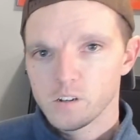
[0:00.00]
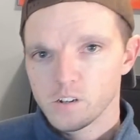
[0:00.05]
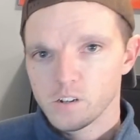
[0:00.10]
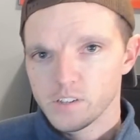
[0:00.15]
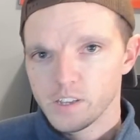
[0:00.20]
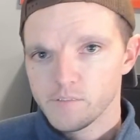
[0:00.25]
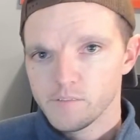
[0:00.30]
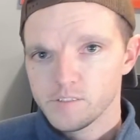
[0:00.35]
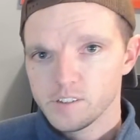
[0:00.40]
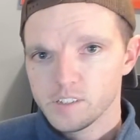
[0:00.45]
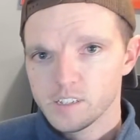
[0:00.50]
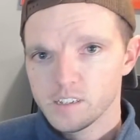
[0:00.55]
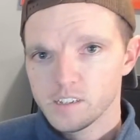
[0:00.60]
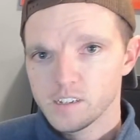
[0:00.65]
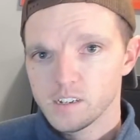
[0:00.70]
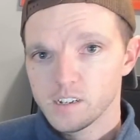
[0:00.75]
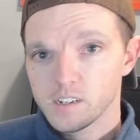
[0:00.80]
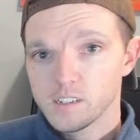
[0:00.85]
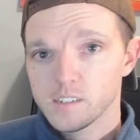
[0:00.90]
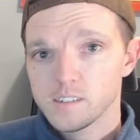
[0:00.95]
It'll
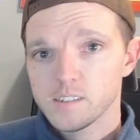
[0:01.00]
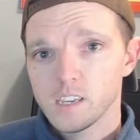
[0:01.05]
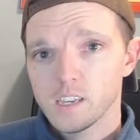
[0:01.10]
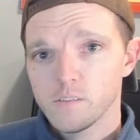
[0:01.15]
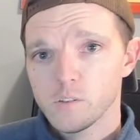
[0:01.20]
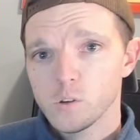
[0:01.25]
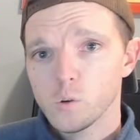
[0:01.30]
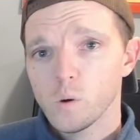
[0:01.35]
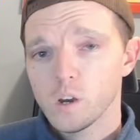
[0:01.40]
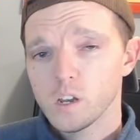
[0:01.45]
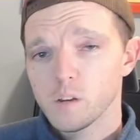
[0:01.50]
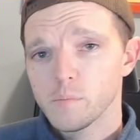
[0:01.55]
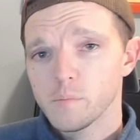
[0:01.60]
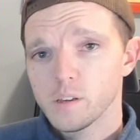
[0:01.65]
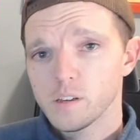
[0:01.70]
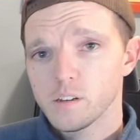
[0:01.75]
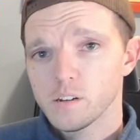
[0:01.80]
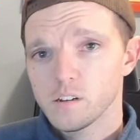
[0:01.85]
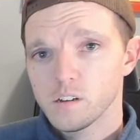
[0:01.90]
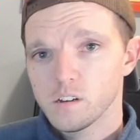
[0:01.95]
definitely uh, save you quite a
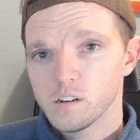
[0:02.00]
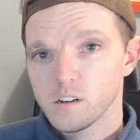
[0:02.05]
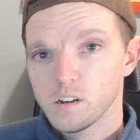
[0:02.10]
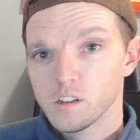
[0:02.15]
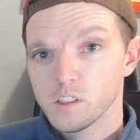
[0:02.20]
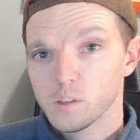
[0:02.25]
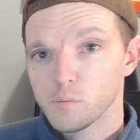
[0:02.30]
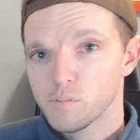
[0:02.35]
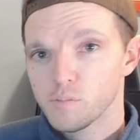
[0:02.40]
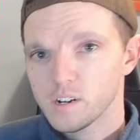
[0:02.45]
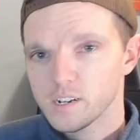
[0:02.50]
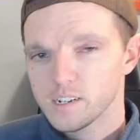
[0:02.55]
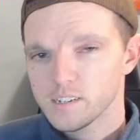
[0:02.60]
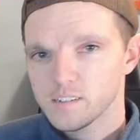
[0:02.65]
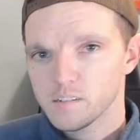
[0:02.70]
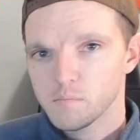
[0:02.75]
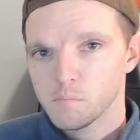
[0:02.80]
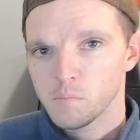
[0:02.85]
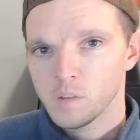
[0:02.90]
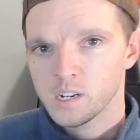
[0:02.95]
bit uh, on the
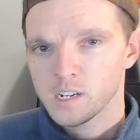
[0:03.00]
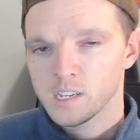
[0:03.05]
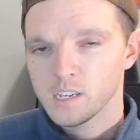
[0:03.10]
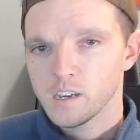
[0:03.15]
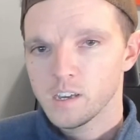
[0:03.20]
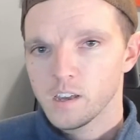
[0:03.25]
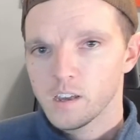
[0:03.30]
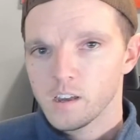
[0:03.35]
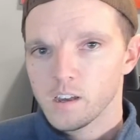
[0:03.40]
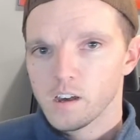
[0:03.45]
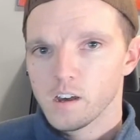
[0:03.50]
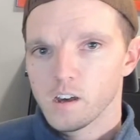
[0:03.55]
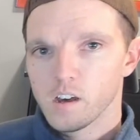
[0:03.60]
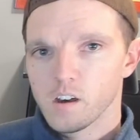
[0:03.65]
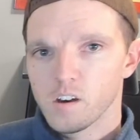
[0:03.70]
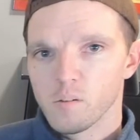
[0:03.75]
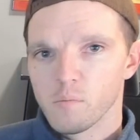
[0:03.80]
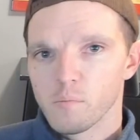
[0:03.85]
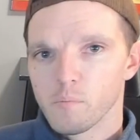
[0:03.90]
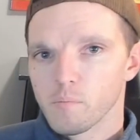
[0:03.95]
price and money
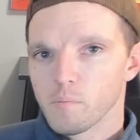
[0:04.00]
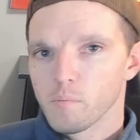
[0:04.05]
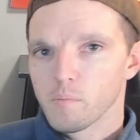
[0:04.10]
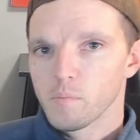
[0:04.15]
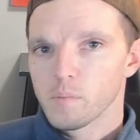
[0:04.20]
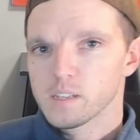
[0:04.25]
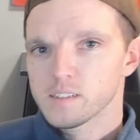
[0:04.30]
um,